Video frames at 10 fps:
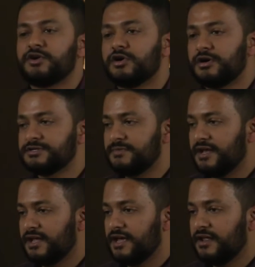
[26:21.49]
hard to
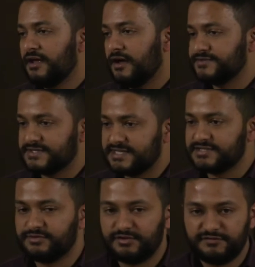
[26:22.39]
make it a
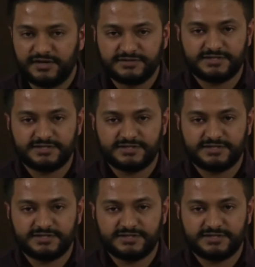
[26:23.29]
successful event.